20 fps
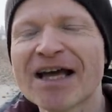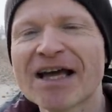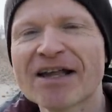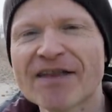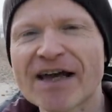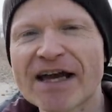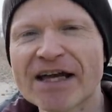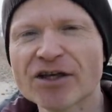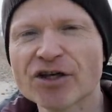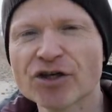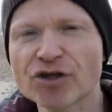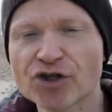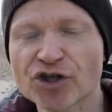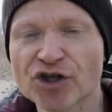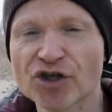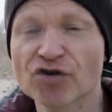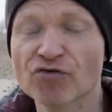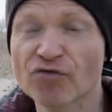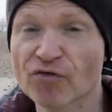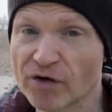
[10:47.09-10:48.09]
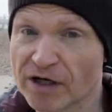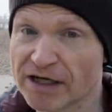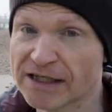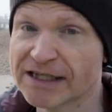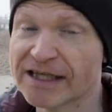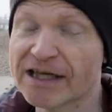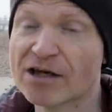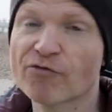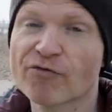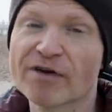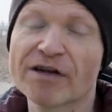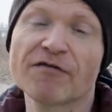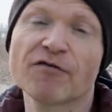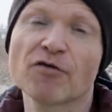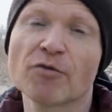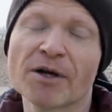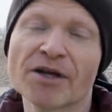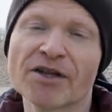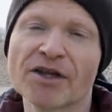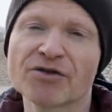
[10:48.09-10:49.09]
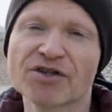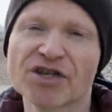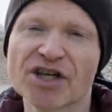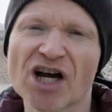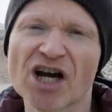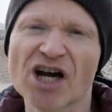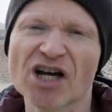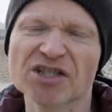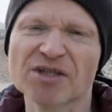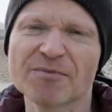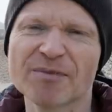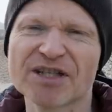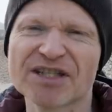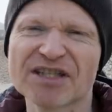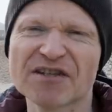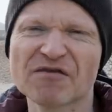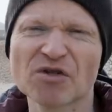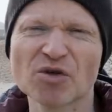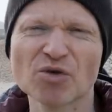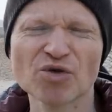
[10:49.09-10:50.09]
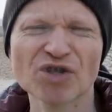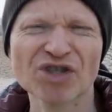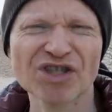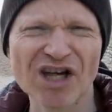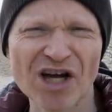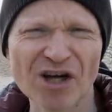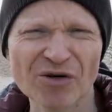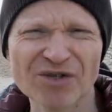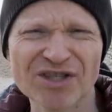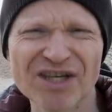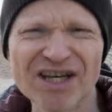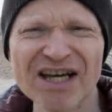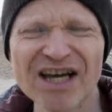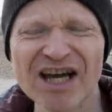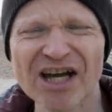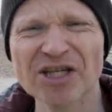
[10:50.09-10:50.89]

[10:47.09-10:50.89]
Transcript: then you should really reformat those cards because if you don't